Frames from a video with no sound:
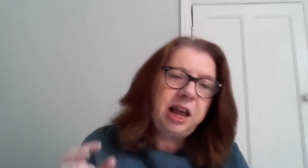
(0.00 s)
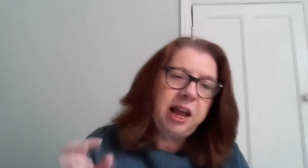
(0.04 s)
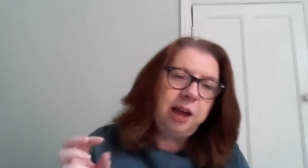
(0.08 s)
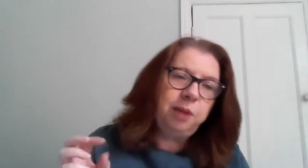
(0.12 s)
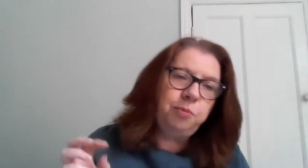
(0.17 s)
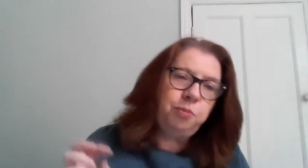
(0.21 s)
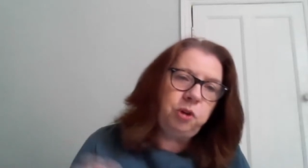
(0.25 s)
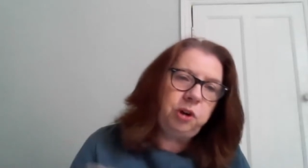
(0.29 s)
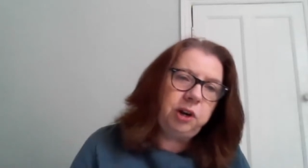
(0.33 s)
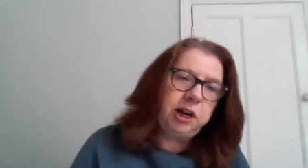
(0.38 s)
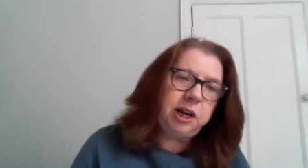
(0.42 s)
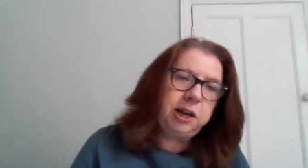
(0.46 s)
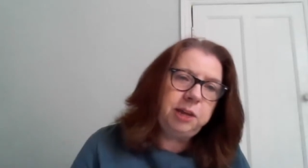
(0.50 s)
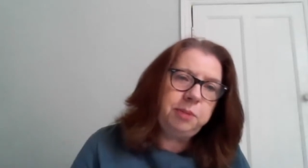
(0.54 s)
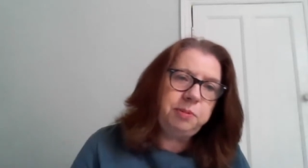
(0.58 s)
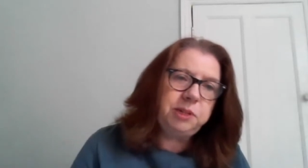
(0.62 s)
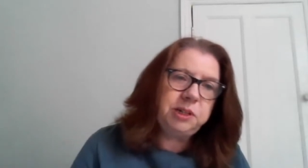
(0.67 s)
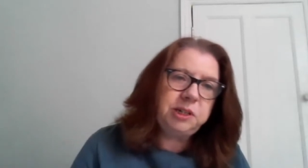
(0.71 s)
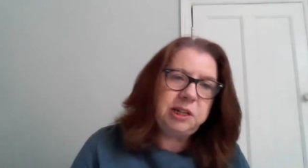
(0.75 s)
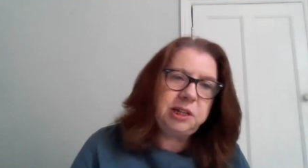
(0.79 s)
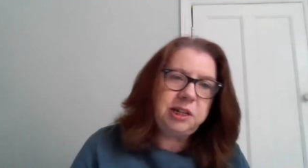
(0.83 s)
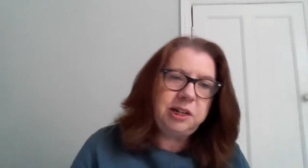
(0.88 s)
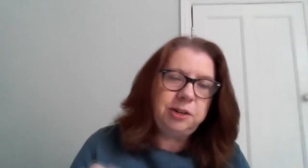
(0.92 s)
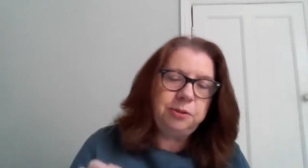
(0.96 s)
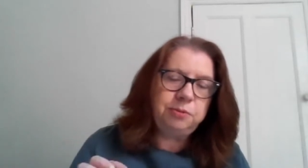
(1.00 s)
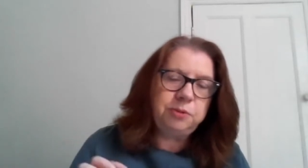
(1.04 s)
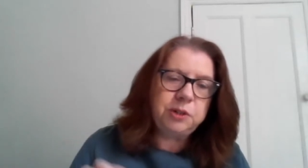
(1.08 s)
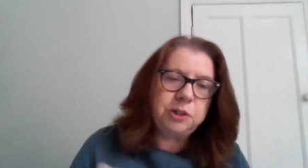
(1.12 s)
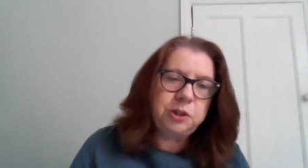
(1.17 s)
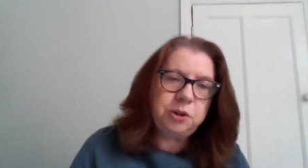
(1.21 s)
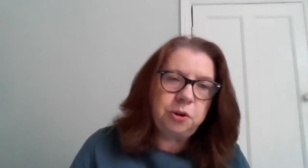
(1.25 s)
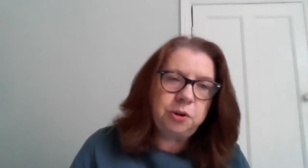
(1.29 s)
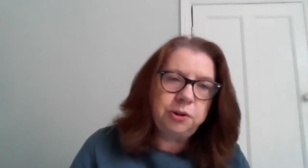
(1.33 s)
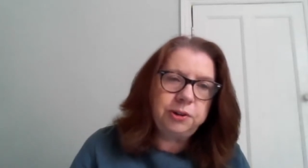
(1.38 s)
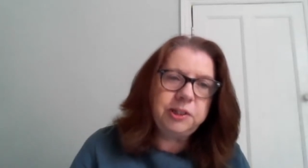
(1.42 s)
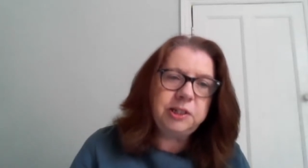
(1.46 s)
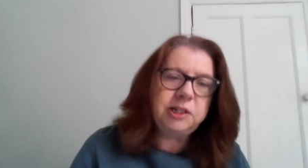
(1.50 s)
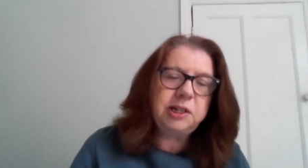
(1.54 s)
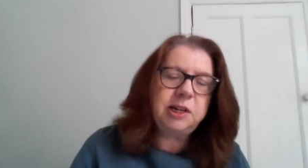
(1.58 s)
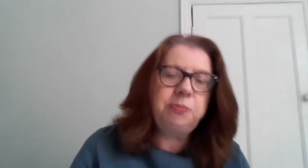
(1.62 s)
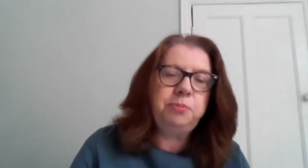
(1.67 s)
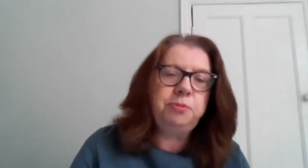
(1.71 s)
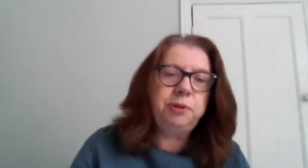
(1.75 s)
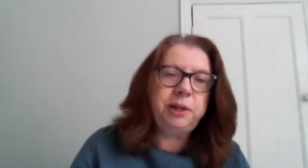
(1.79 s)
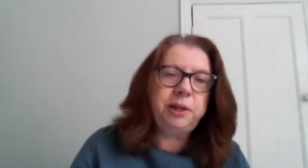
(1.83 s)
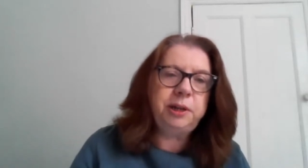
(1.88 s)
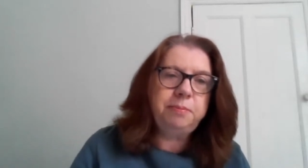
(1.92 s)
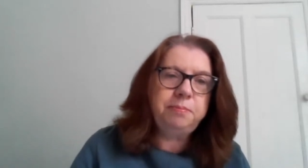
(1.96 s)
And what Labour did was constantly
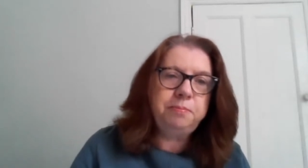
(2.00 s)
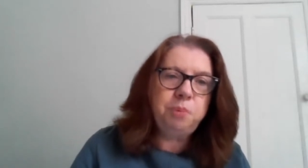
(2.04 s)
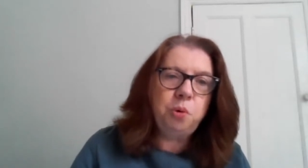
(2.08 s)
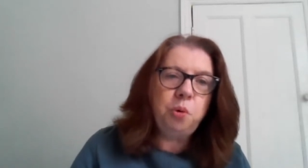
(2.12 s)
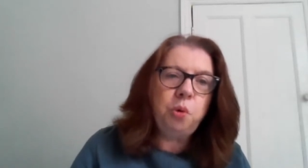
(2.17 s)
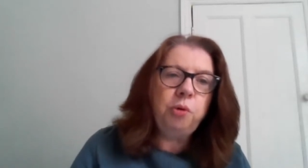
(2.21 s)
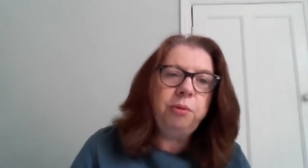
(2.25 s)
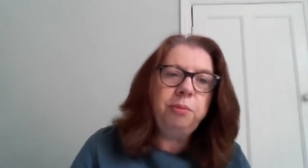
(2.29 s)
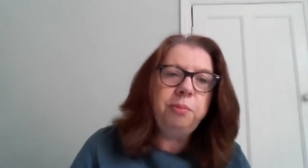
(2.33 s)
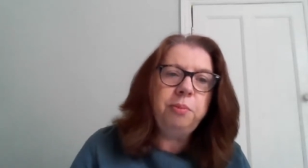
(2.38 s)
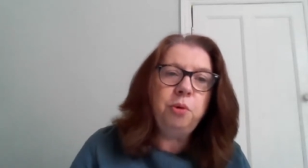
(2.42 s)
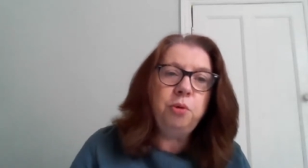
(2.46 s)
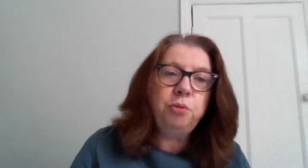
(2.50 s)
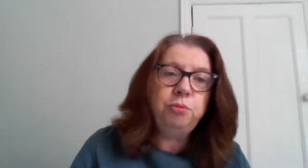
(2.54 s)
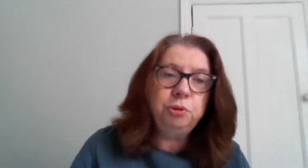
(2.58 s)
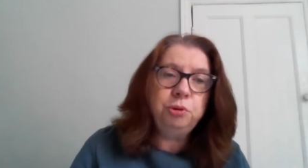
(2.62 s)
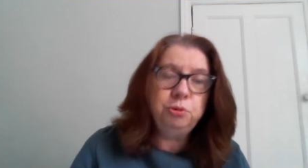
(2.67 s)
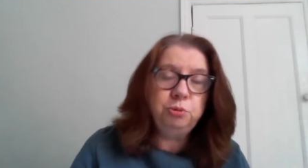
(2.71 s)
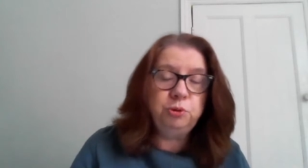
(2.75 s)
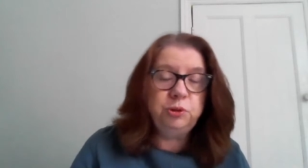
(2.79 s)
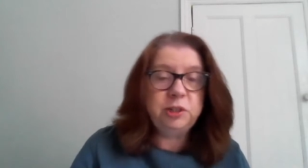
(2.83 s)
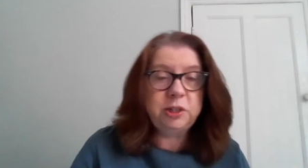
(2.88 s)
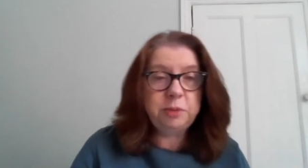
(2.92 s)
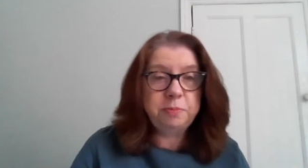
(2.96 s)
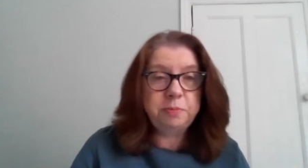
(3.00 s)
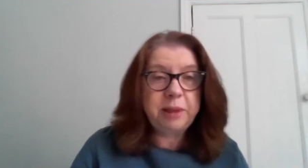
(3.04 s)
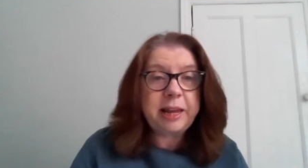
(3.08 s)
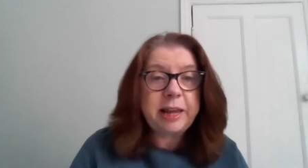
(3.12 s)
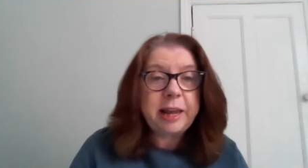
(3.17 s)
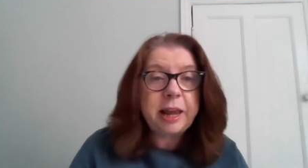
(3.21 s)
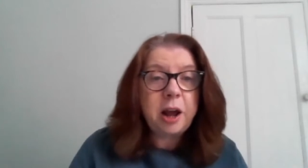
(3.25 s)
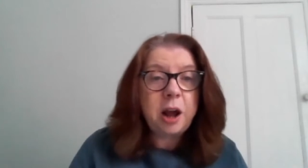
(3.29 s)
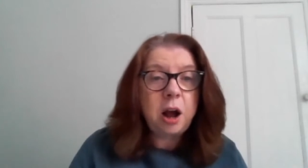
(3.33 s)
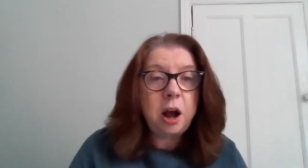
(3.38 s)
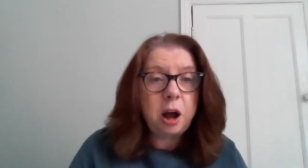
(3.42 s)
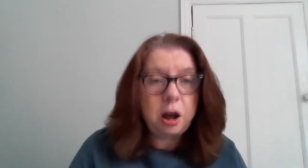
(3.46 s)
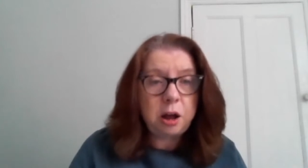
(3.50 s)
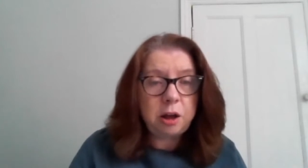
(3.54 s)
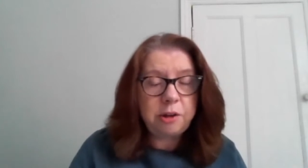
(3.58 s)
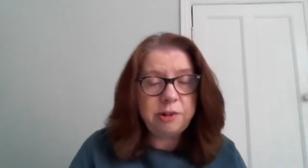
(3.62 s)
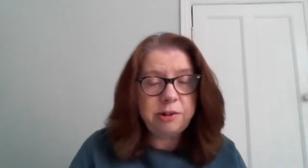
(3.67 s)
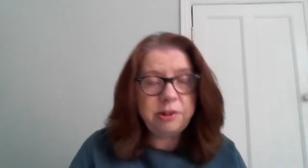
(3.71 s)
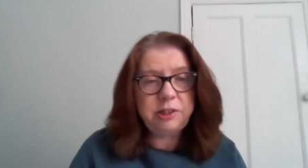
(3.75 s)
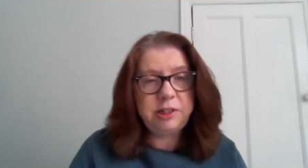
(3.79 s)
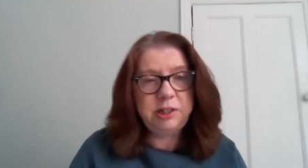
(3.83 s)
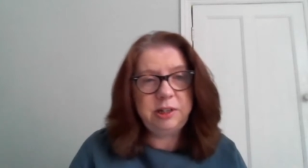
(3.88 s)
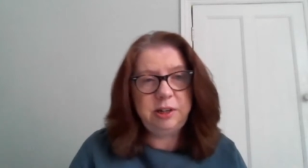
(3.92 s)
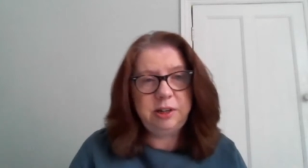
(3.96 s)
bring in more and more rules to make it
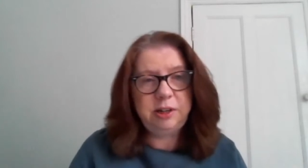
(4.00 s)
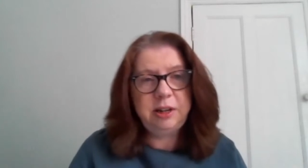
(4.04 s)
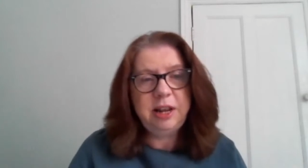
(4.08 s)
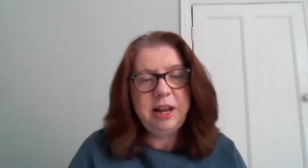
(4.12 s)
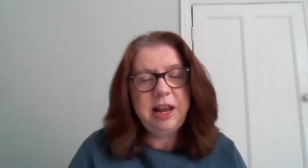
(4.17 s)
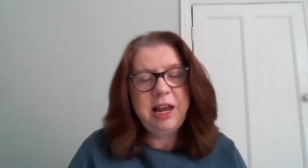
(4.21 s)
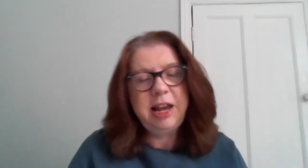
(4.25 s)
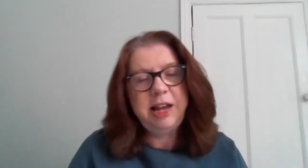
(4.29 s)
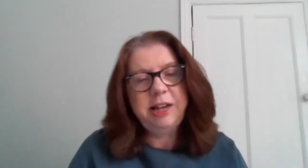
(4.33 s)
harder